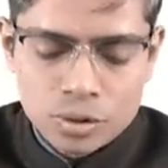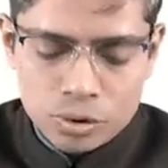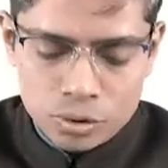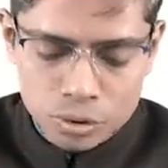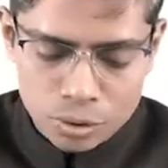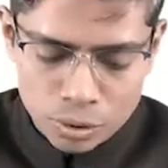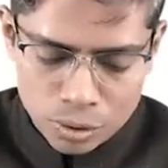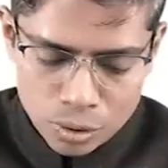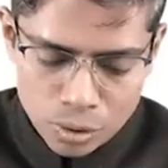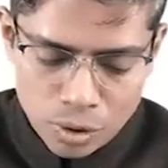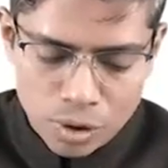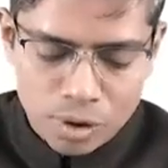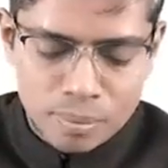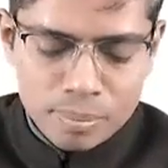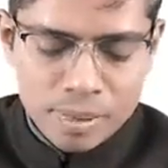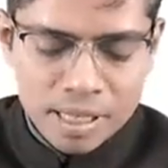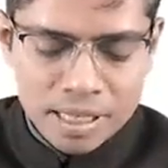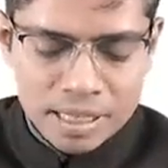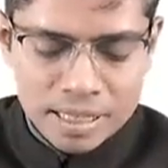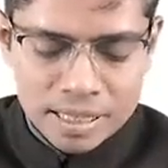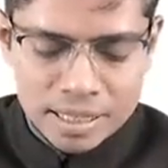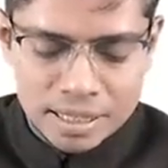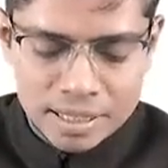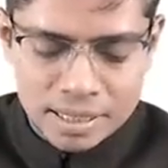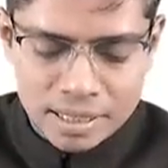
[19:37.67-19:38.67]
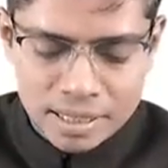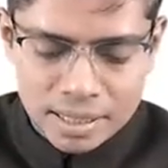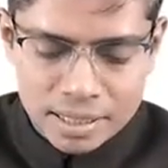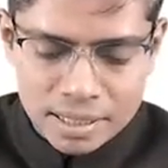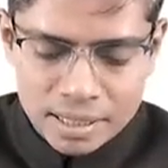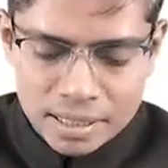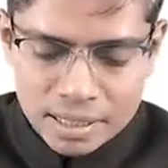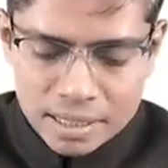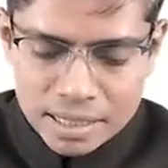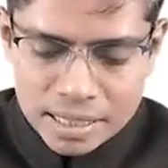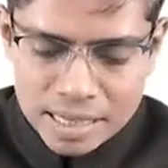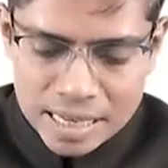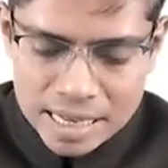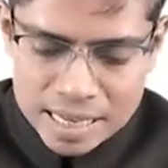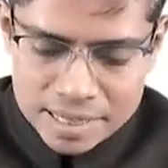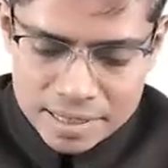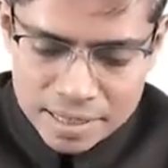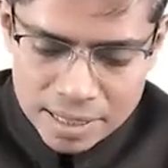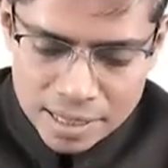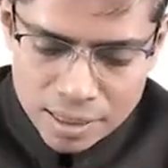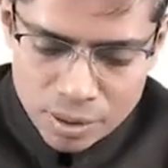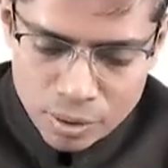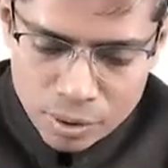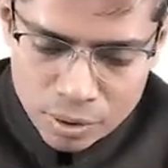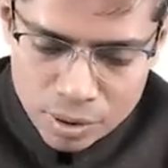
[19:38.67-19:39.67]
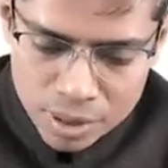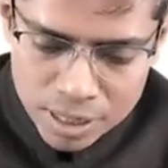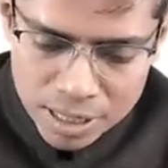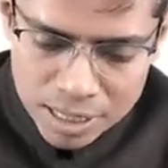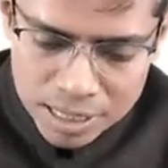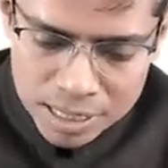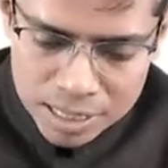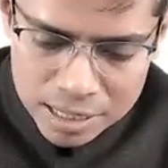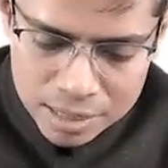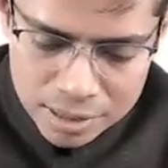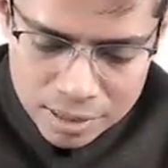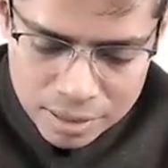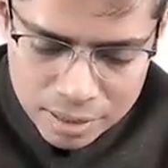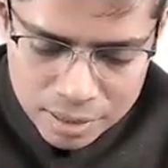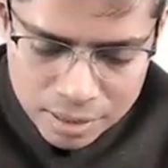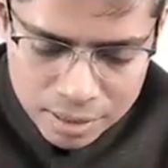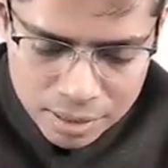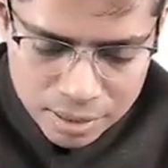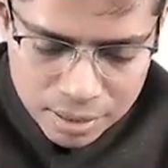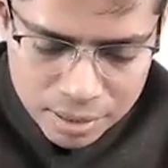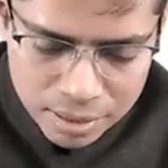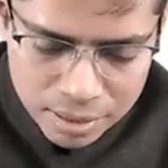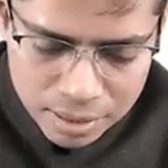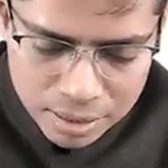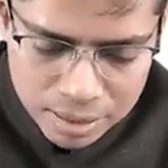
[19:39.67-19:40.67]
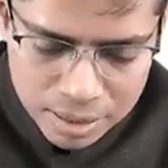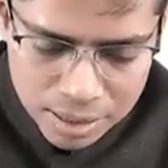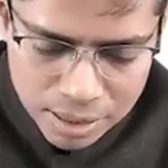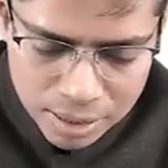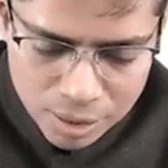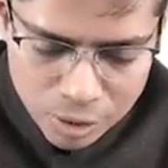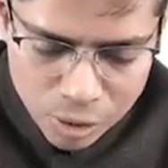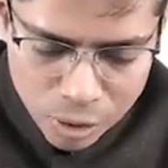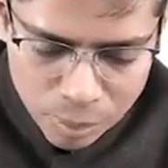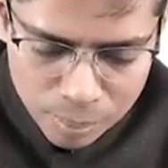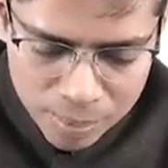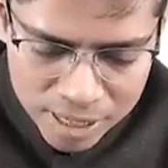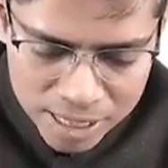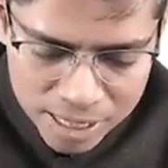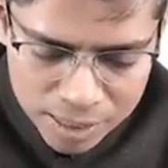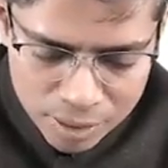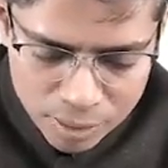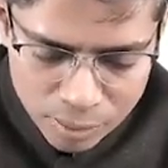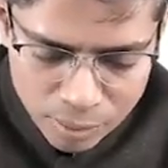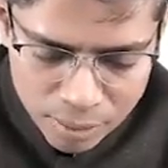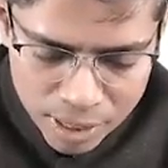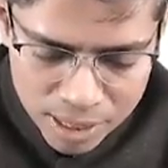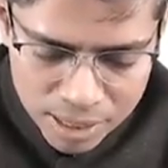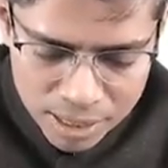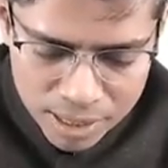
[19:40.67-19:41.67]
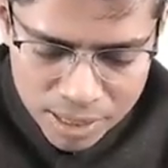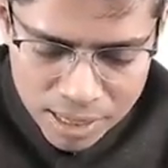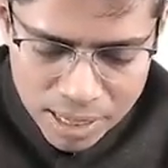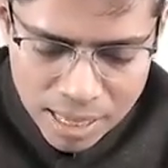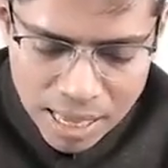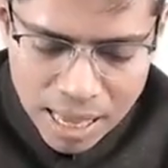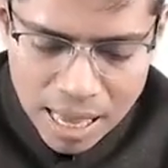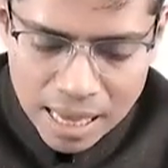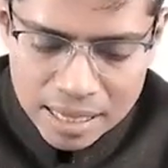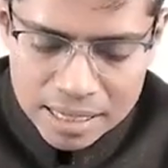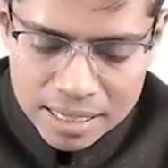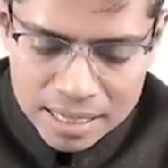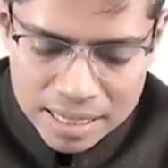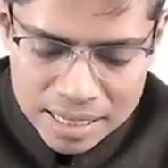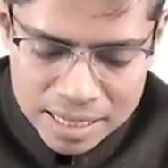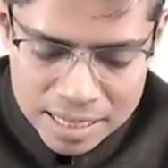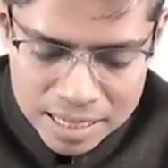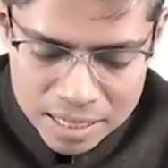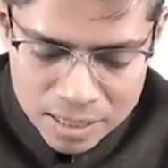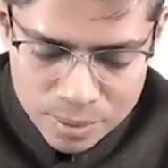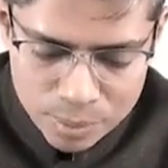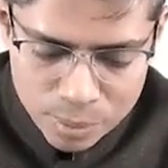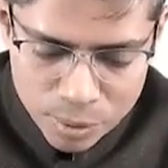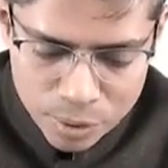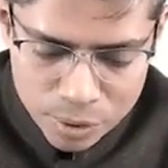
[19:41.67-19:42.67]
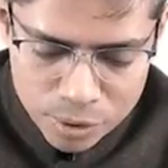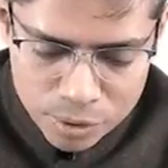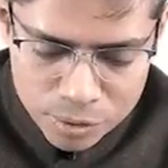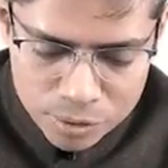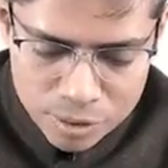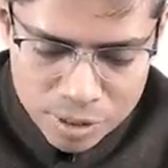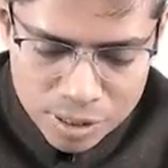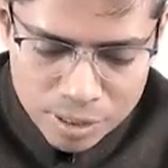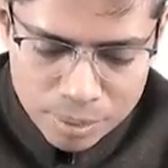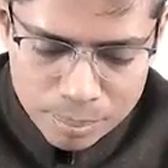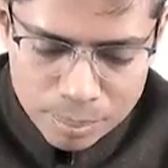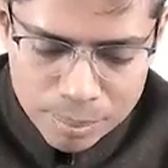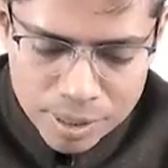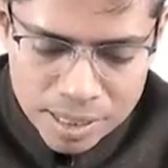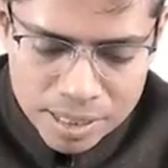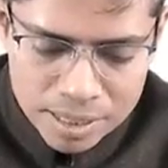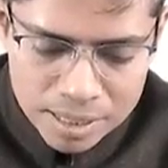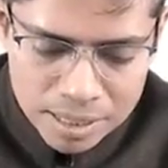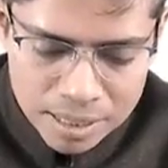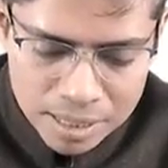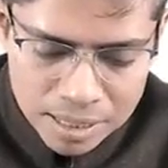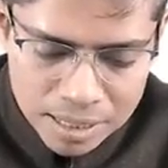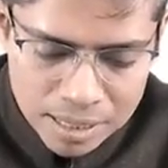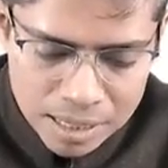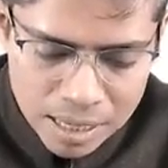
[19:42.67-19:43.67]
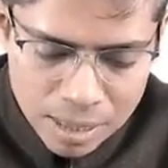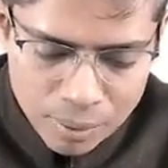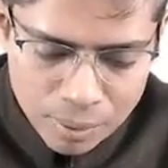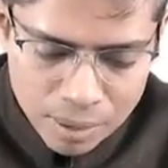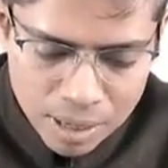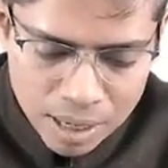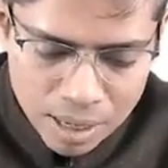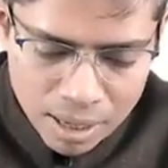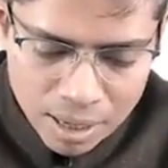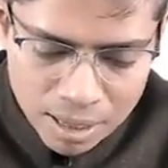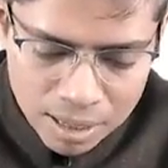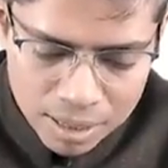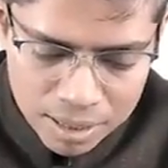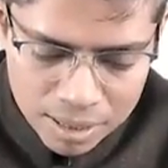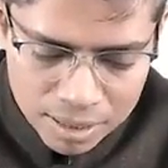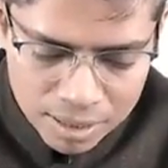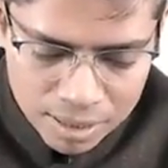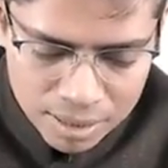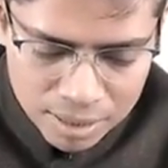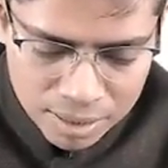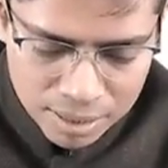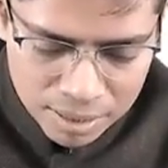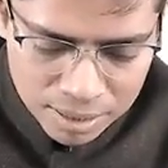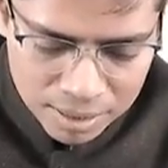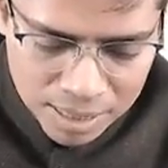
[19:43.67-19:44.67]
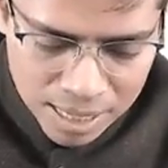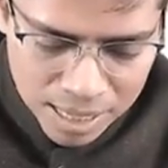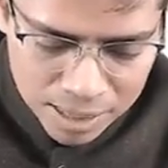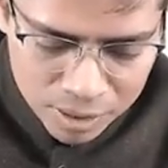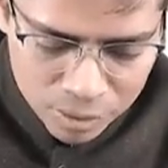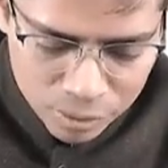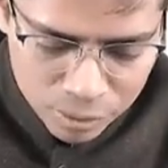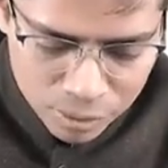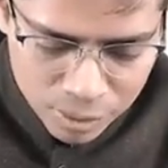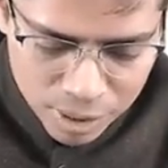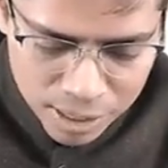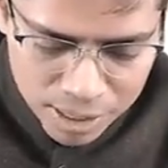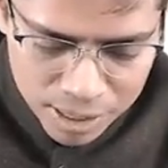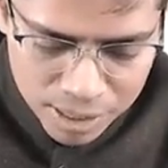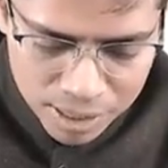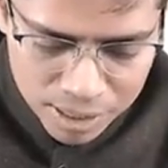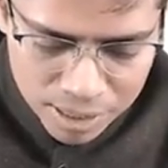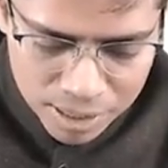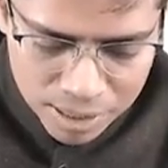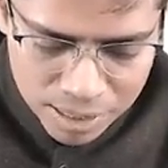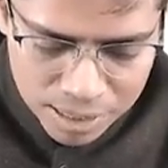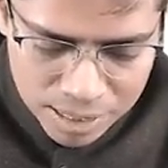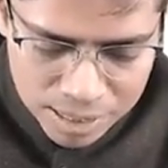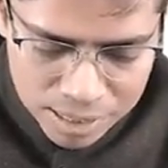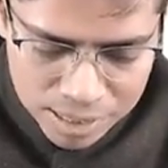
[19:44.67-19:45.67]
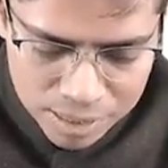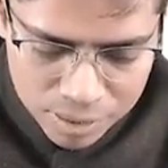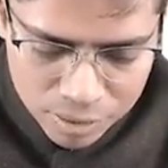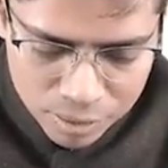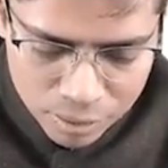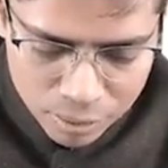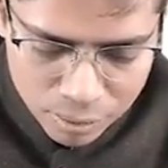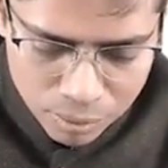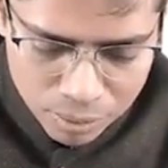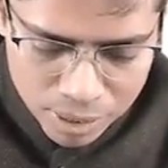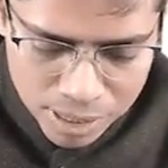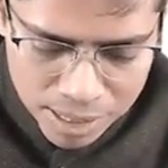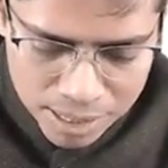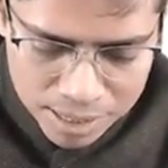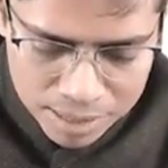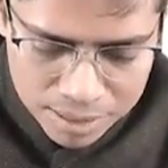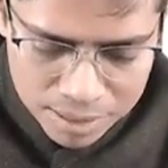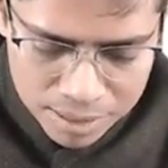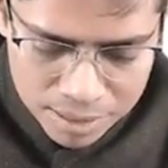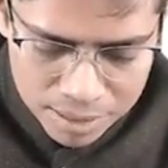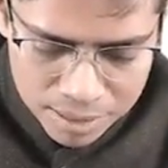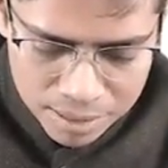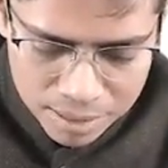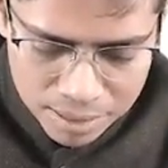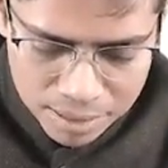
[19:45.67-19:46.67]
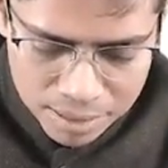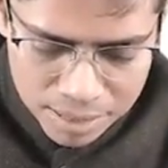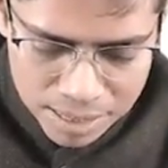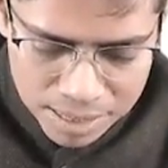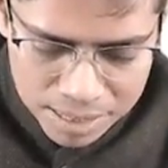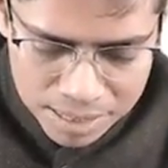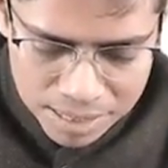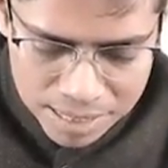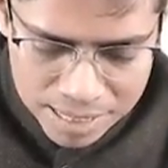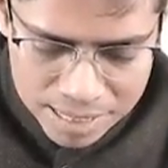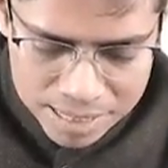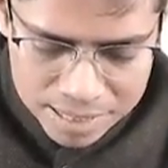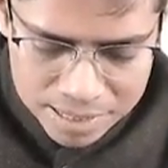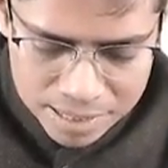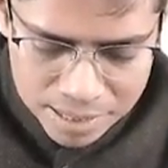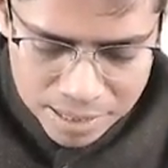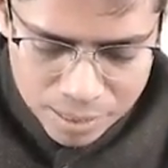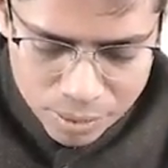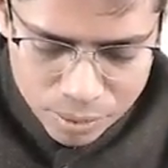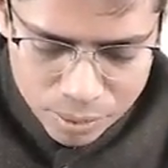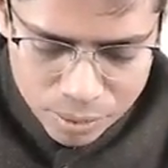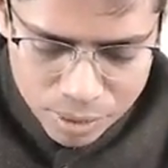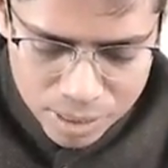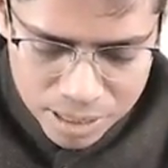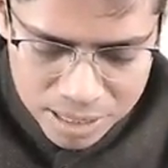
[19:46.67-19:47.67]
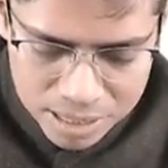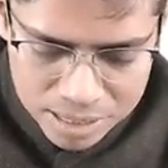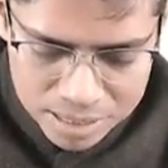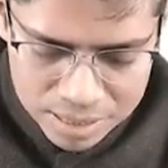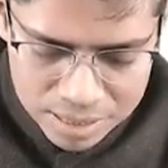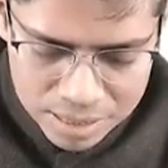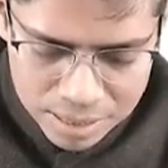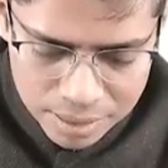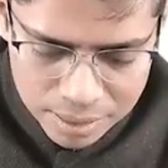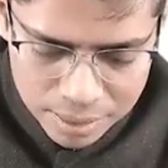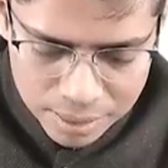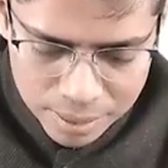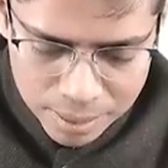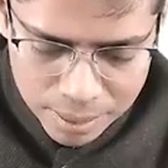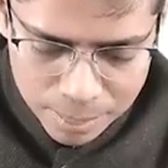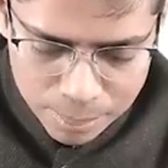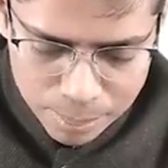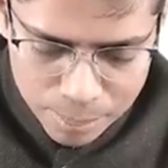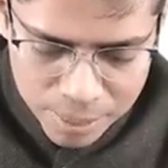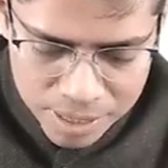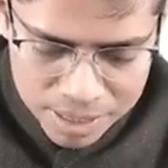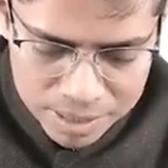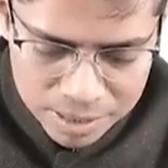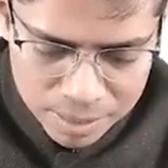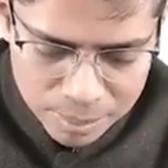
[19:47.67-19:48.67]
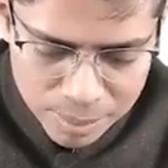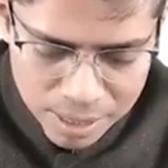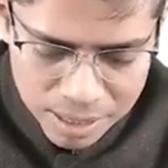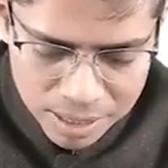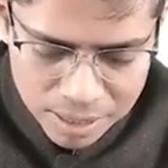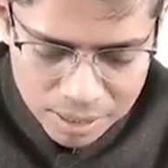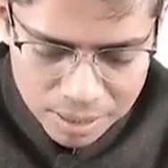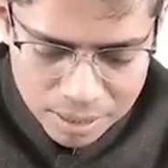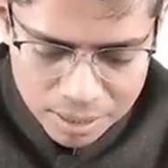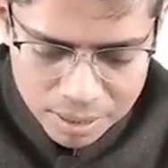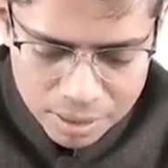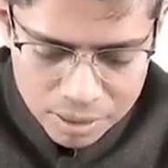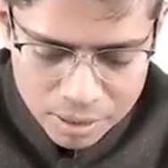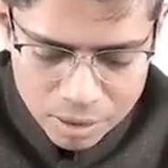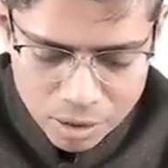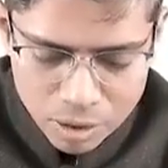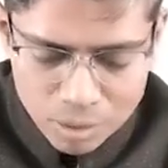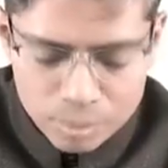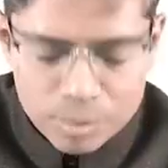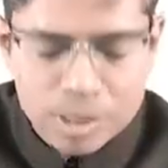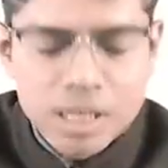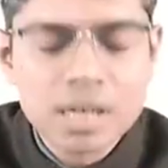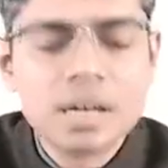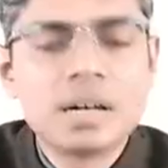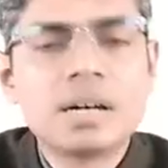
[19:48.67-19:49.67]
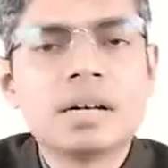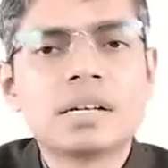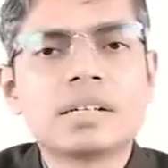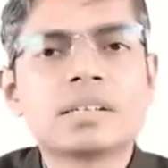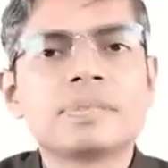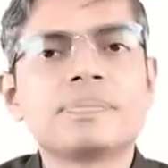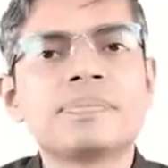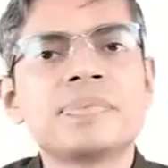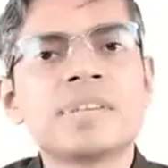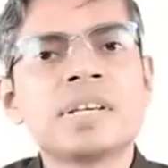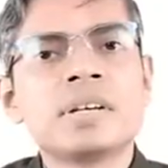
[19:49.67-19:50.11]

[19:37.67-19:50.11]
So normally SA node is the dominant one and he is producing beat in our heart. That's why it is known as that SA node is the pacemaker of the heart.